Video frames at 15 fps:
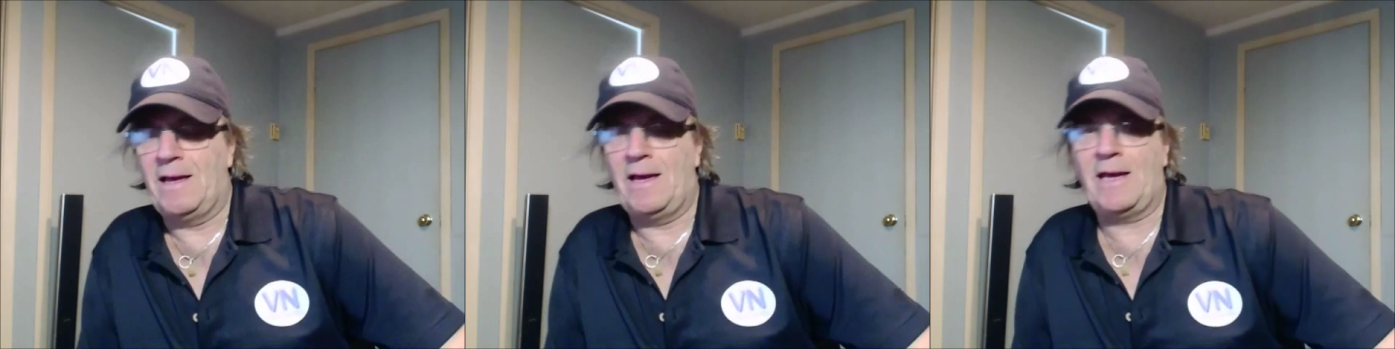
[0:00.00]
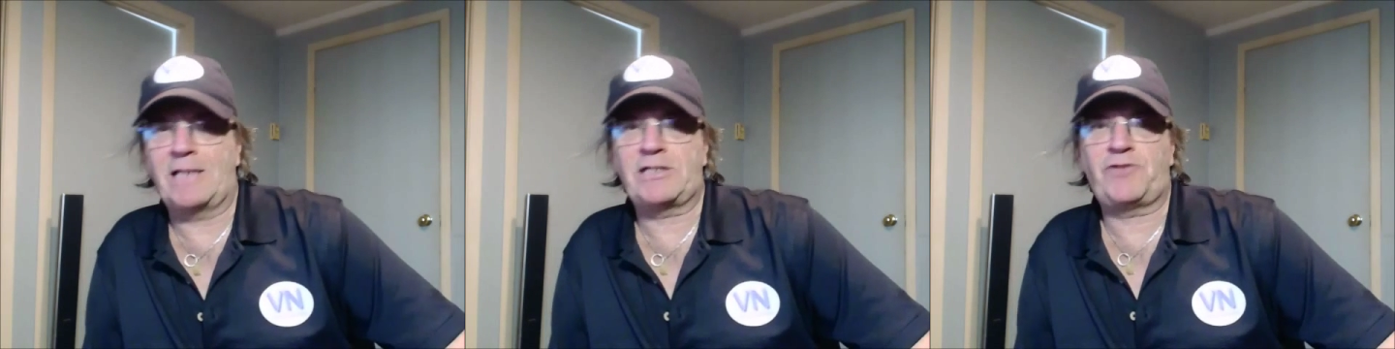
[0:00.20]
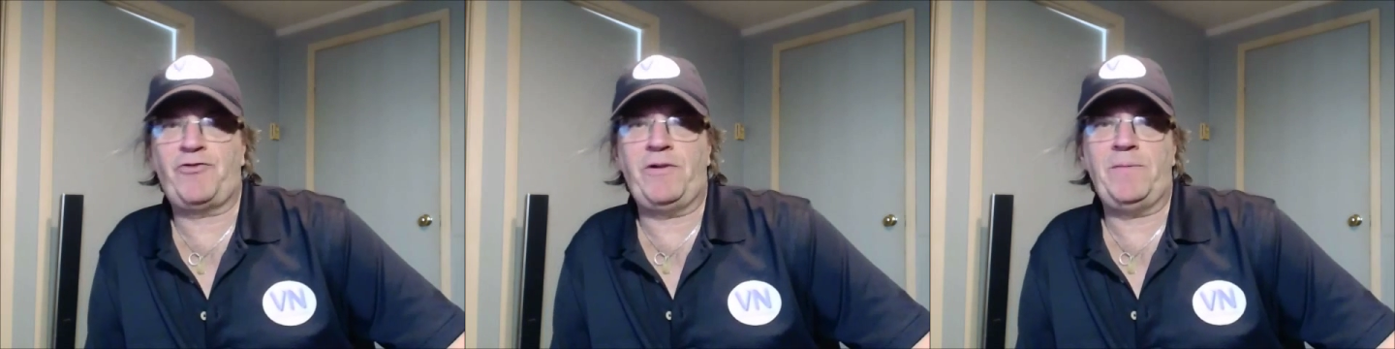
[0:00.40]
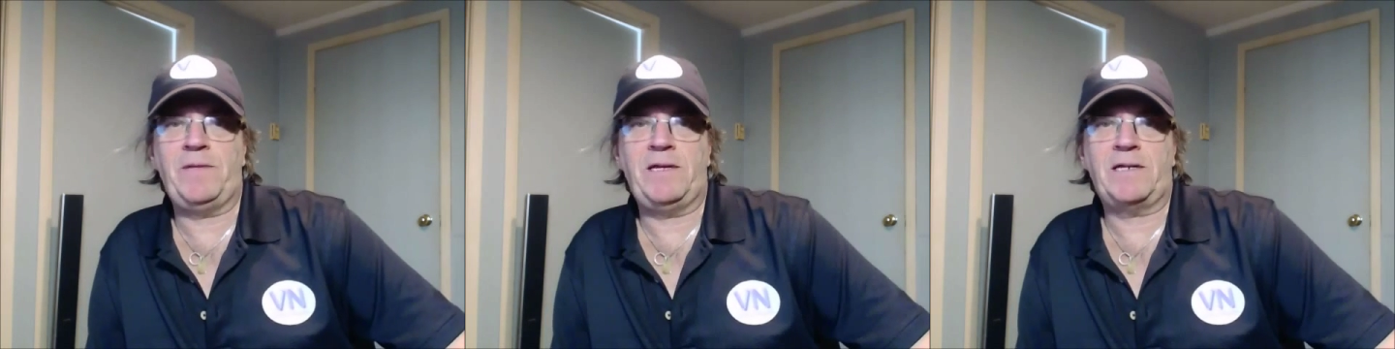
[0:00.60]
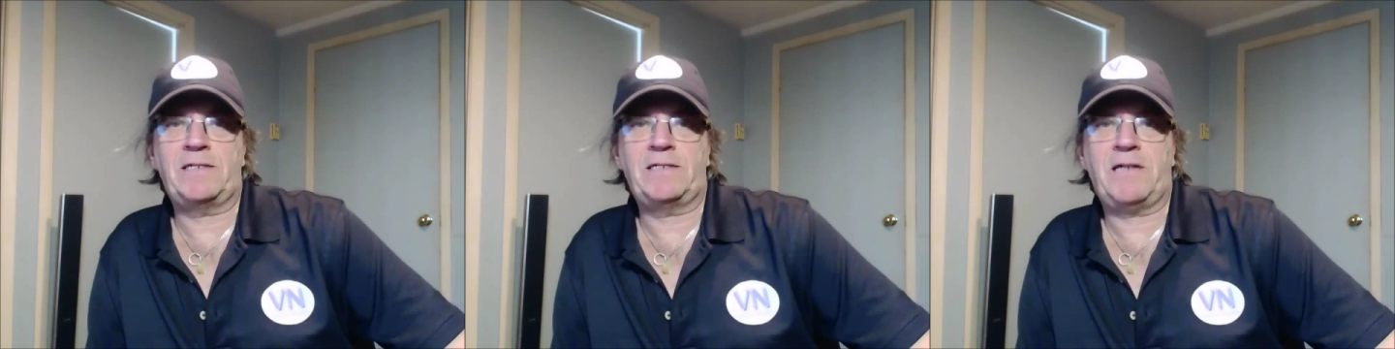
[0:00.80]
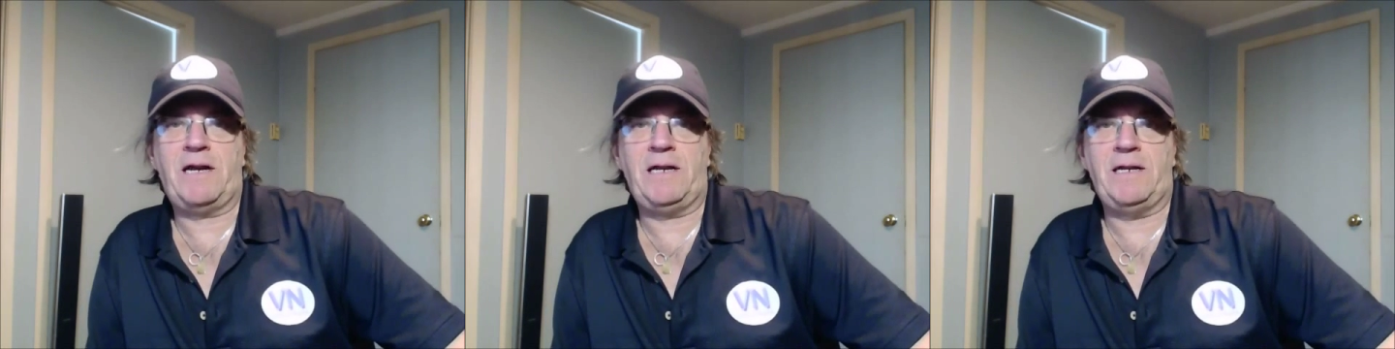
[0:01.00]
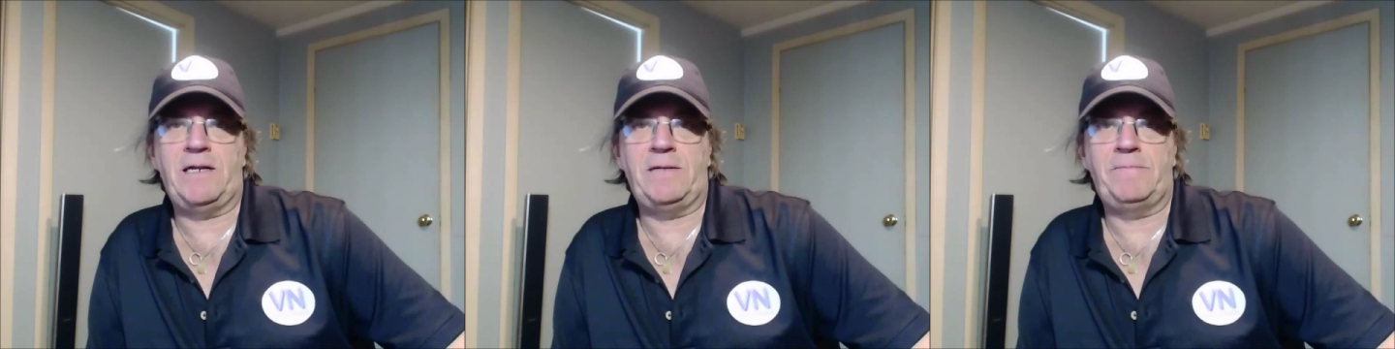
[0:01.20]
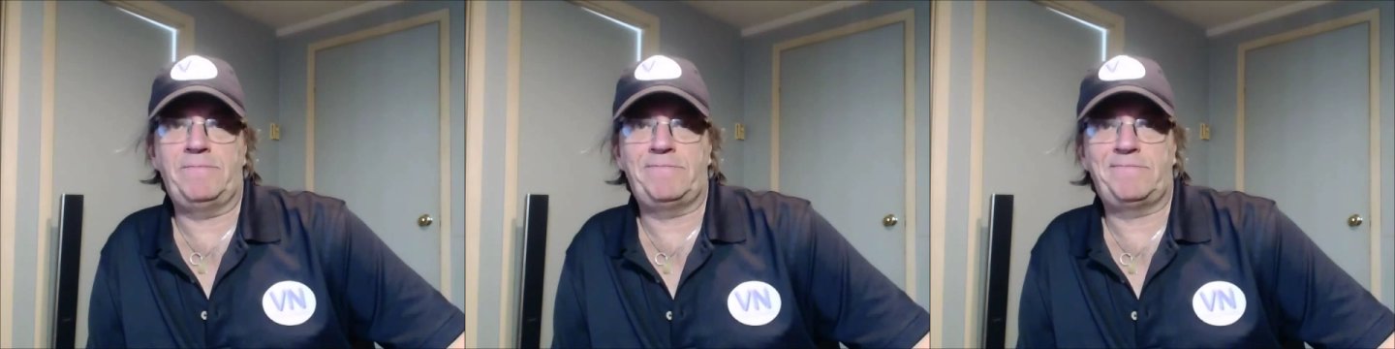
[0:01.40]
extremely
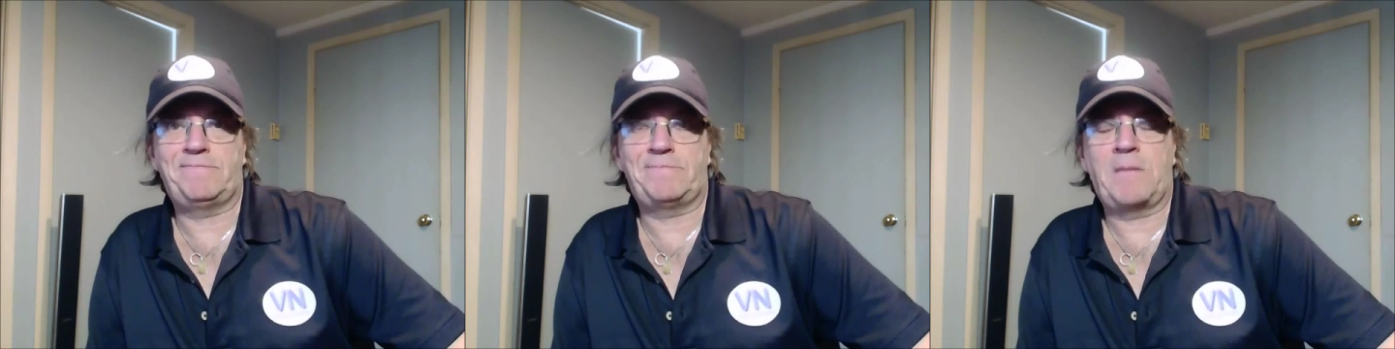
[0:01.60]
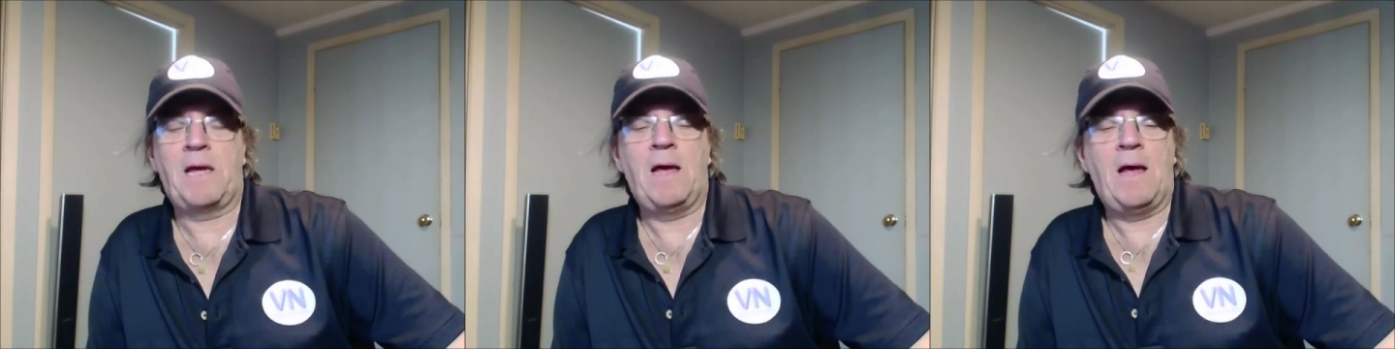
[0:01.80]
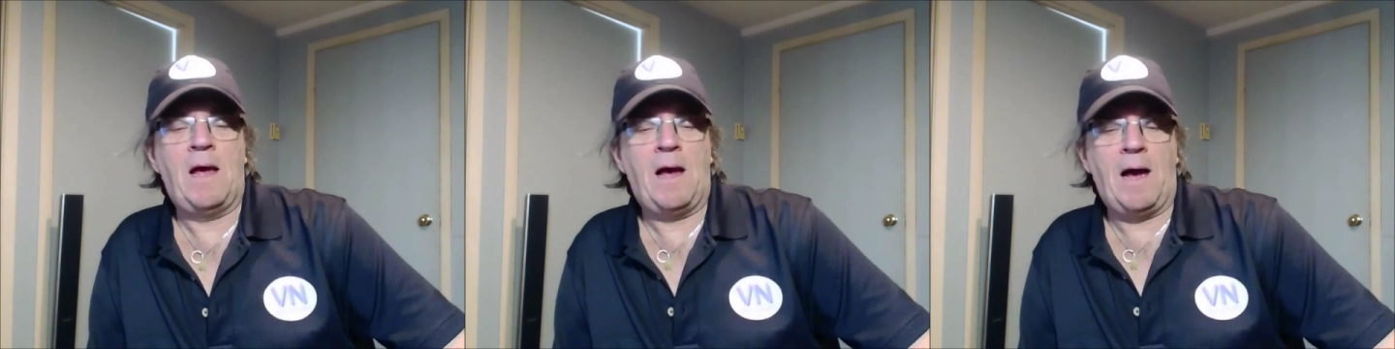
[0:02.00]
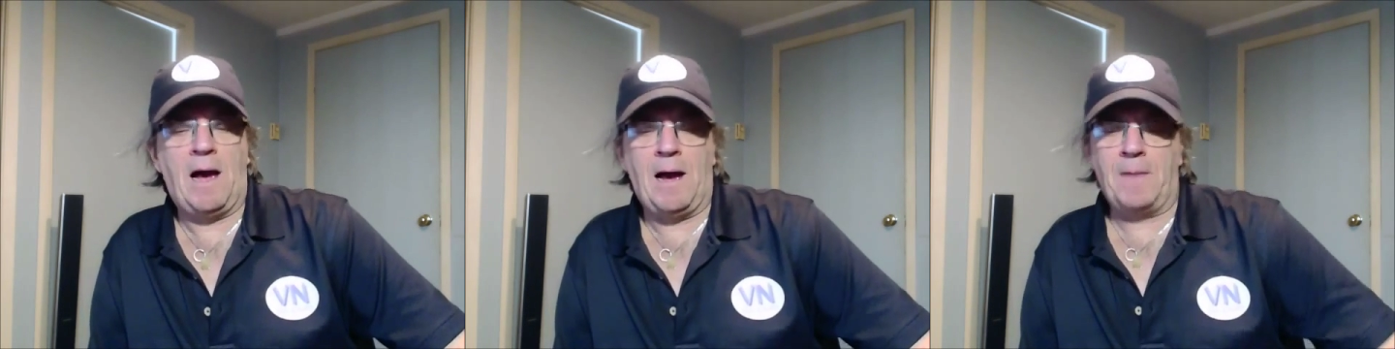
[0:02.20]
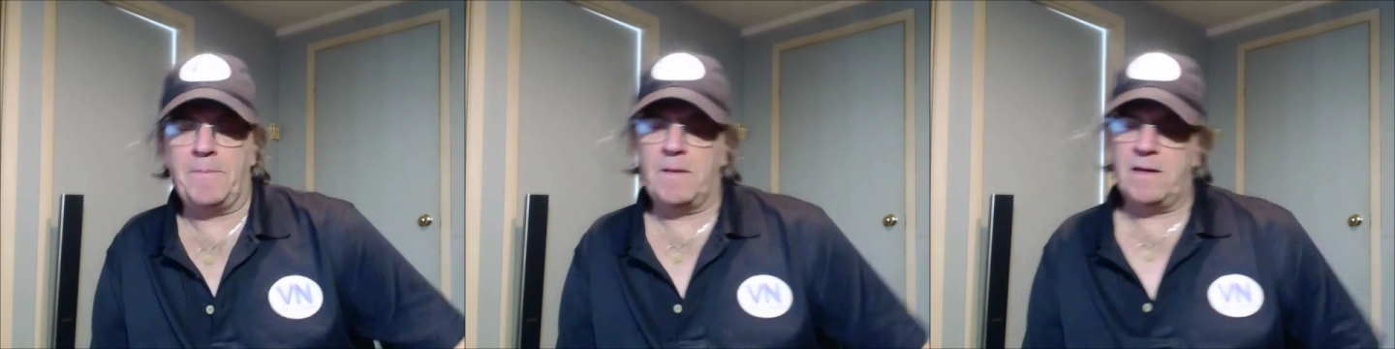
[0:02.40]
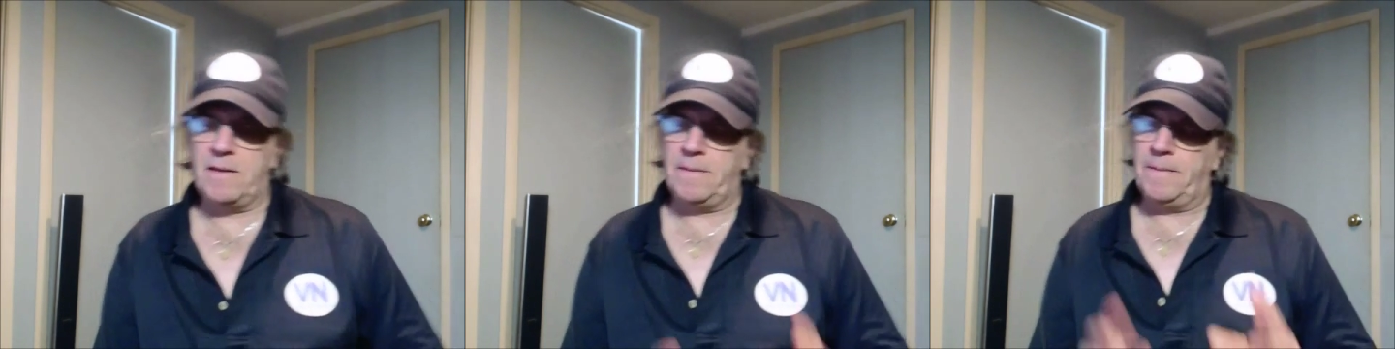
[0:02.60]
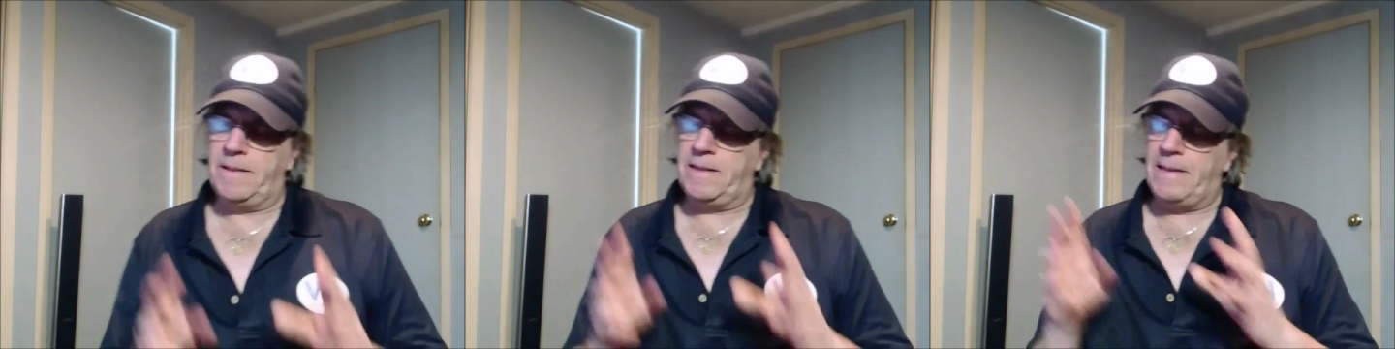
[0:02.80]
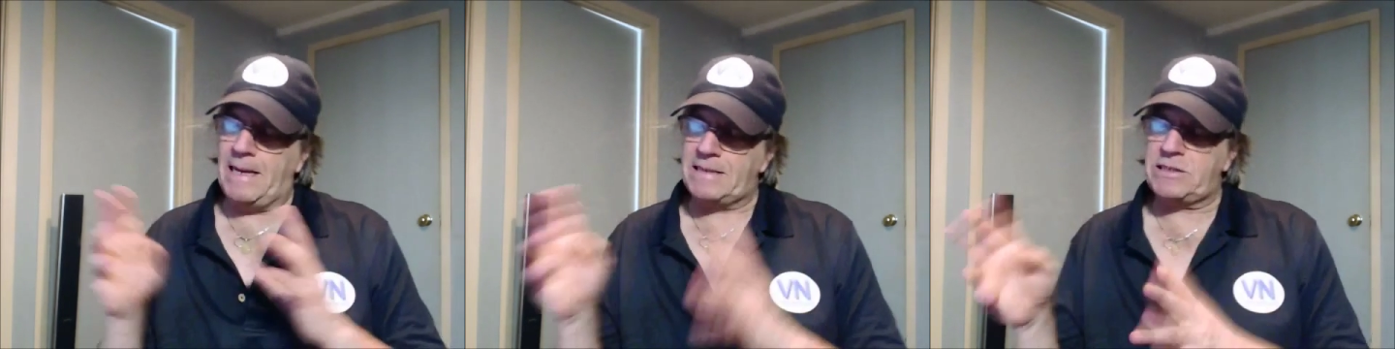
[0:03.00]
excited. The
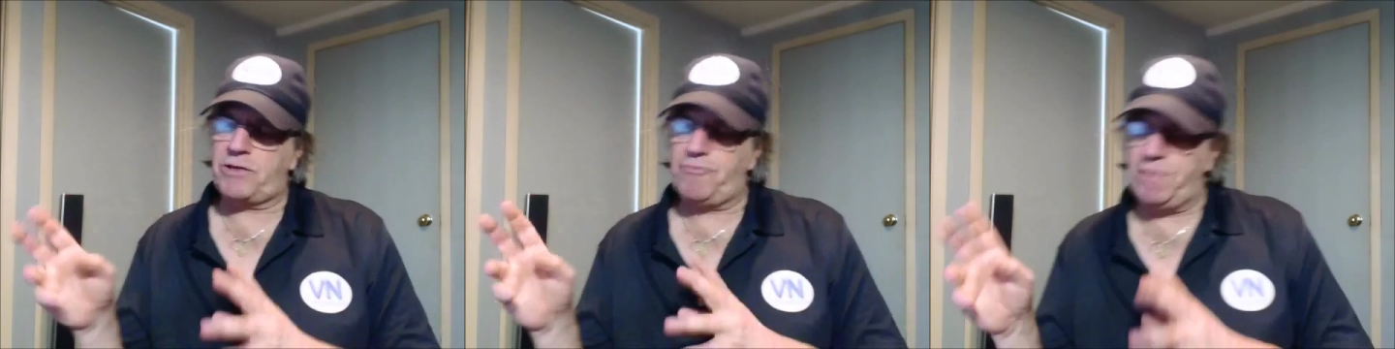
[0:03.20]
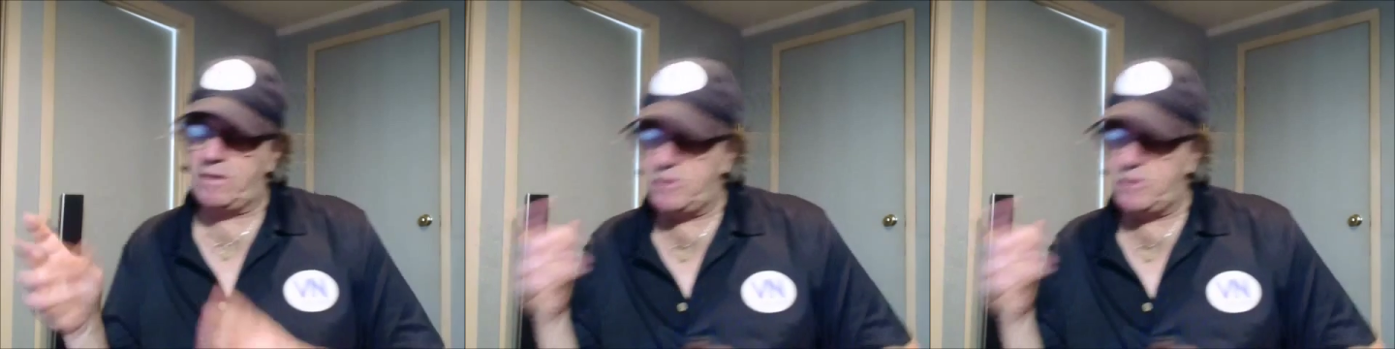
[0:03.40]
next 3